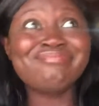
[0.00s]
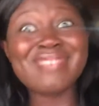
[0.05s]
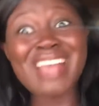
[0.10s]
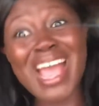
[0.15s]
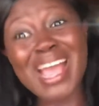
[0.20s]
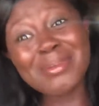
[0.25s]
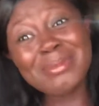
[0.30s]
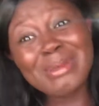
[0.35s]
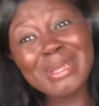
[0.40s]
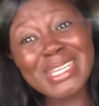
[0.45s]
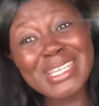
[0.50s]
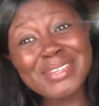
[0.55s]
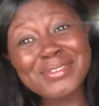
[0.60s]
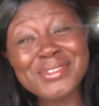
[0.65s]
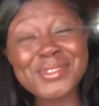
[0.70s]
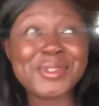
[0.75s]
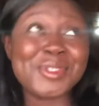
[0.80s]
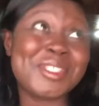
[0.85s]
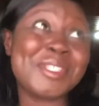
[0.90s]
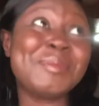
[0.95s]
I believe
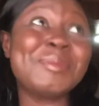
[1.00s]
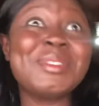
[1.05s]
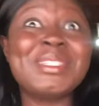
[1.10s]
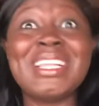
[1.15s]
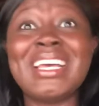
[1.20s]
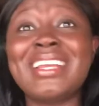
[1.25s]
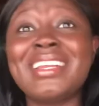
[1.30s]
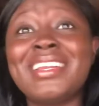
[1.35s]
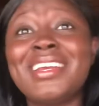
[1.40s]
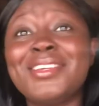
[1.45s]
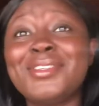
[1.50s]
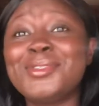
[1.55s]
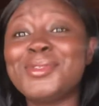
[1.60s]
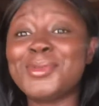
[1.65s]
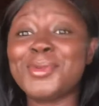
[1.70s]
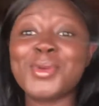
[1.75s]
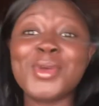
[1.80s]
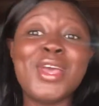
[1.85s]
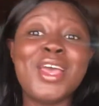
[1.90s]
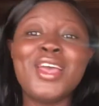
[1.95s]
so, something like that.
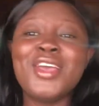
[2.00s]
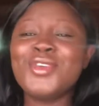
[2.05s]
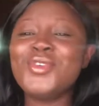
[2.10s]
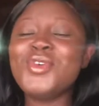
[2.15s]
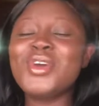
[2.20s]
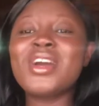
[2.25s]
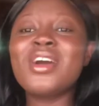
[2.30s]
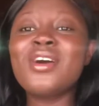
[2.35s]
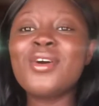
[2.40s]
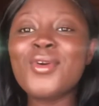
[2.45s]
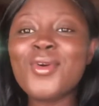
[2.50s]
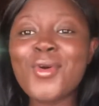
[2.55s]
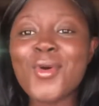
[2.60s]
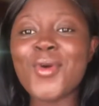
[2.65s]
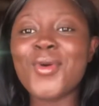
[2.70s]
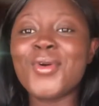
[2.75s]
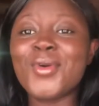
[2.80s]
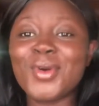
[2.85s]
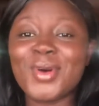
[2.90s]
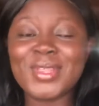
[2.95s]
So you can't
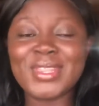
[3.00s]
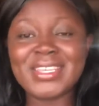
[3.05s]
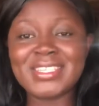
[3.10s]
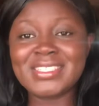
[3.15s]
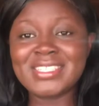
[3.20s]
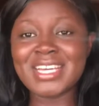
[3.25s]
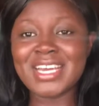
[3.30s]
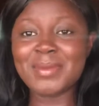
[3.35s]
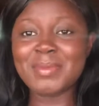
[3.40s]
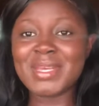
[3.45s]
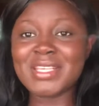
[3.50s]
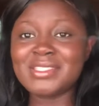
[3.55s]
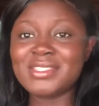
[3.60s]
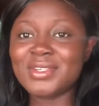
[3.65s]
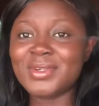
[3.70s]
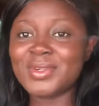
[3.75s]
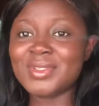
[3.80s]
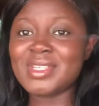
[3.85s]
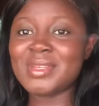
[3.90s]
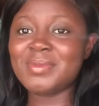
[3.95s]
call all the time and
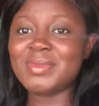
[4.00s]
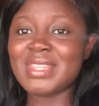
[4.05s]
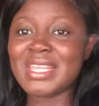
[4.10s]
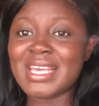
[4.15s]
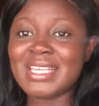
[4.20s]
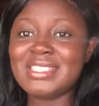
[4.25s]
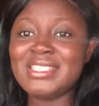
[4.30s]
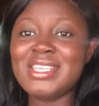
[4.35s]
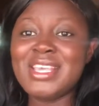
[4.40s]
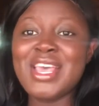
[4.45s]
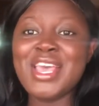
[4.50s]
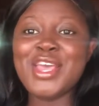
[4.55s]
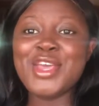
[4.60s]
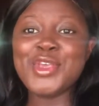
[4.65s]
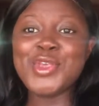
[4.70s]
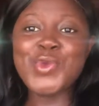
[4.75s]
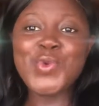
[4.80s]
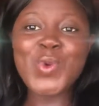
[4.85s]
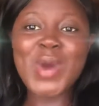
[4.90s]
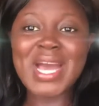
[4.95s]
tell them that
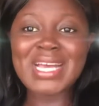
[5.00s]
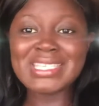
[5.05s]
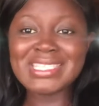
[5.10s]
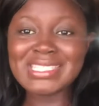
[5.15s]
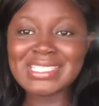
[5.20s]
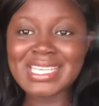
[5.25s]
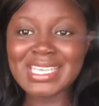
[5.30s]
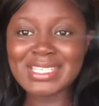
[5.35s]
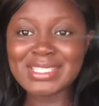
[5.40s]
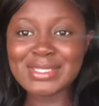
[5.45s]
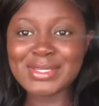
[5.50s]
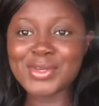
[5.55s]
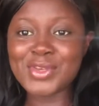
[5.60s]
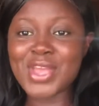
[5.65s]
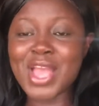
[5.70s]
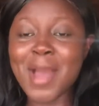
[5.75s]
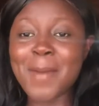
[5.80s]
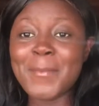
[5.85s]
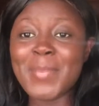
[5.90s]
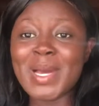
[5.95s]
you are sick, so
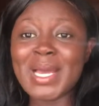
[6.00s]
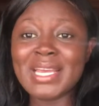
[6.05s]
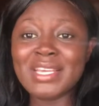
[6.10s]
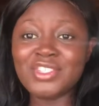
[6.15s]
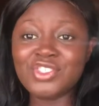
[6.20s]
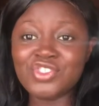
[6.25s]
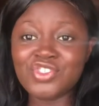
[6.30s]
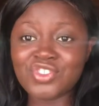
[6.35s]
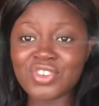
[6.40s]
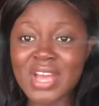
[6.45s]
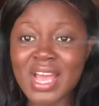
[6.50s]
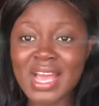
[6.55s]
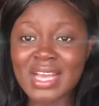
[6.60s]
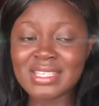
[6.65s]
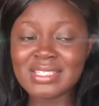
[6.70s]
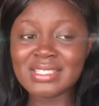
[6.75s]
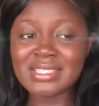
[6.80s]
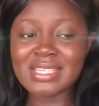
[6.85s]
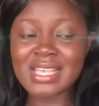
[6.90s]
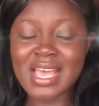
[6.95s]
you are buying
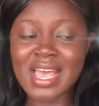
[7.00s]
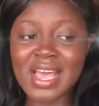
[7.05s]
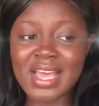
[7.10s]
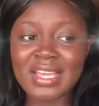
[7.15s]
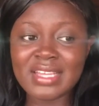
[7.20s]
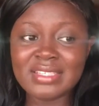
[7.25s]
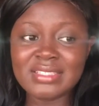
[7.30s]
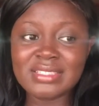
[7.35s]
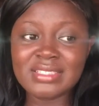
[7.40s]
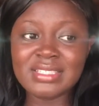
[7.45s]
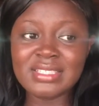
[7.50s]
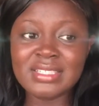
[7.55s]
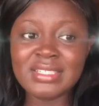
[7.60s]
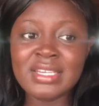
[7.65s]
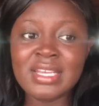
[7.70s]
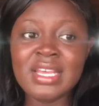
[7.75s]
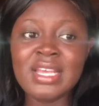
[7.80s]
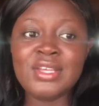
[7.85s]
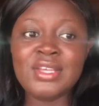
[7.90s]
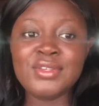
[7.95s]
drugs and
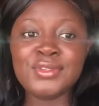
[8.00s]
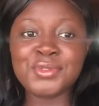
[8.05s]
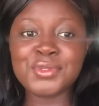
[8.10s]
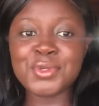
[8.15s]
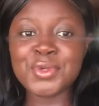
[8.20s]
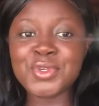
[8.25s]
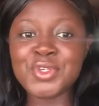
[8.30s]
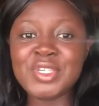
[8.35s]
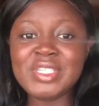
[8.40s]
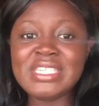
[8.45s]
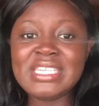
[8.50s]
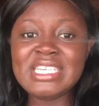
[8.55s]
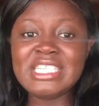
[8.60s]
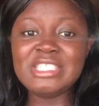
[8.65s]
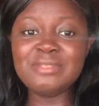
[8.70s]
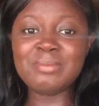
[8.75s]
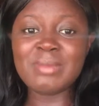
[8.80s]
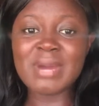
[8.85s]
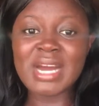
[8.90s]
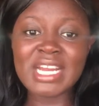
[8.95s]
so you
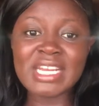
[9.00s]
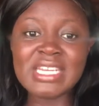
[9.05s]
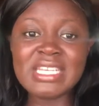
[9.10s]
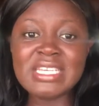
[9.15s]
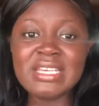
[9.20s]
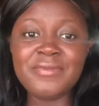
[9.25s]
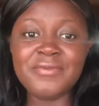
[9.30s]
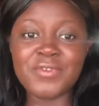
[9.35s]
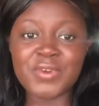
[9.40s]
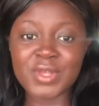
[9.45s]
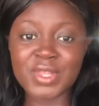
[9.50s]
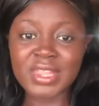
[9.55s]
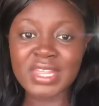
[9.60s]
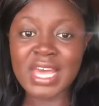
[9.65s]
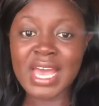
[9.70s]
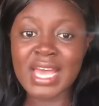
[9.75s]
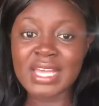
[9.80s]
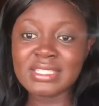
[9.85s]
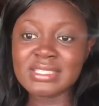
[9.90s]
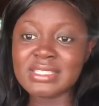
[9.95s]
need money for
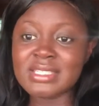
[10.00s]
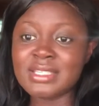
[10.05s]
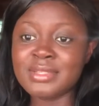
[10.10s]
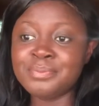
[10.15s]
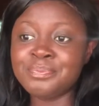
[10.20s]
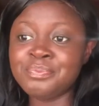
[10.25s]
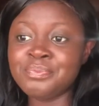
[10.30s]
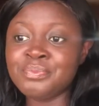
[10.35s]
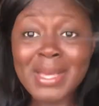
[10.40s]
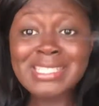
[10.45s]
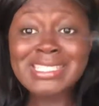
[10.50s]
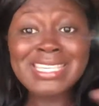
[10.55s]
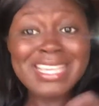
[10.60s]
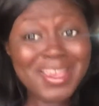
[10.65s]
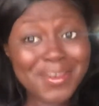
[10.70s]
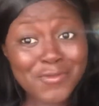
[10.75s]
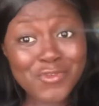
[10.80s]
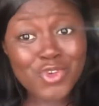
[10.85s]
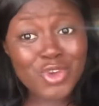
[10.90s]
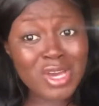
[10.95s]
that. But
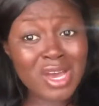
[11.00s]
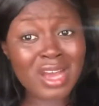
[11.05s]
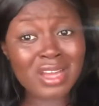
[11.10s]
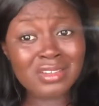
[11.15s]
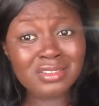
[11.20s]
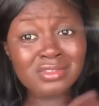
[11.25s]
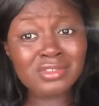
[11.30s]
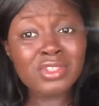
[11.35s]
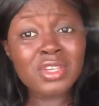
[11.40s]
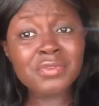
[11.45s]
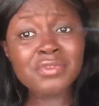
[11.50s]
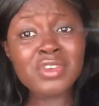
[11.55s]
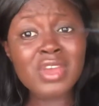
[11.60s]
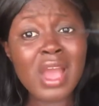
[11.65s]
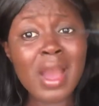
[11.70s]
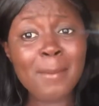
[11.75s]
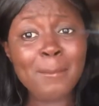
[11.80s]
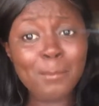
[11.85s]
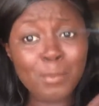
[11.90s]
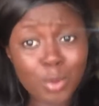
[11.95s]
if you
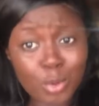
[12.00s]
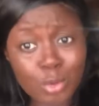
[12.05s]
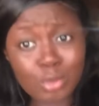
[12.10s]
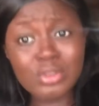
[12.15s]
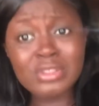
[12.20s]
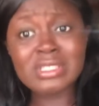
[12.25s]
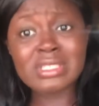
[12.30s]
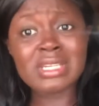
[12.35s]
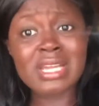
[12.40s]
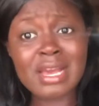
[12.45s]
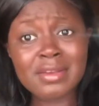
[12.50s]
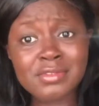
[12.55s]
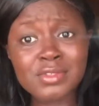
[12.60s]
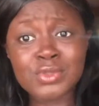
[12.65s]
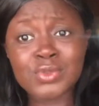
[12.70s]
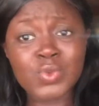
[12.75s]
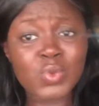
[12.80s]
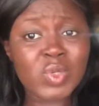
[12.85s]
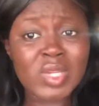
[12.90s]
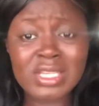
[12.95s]
are bold enough to
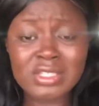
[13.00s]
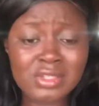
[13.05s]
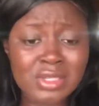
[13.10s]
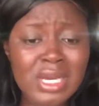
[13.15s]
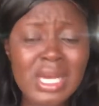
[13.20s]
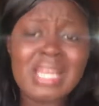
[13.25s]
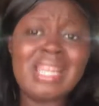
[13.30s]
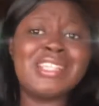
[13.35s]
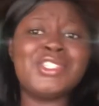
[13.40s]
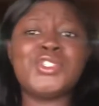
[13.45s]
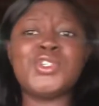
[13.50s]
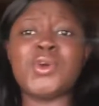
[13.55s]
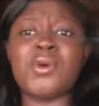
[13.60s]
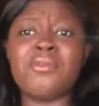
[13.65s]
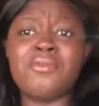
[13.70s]
do that, you can let your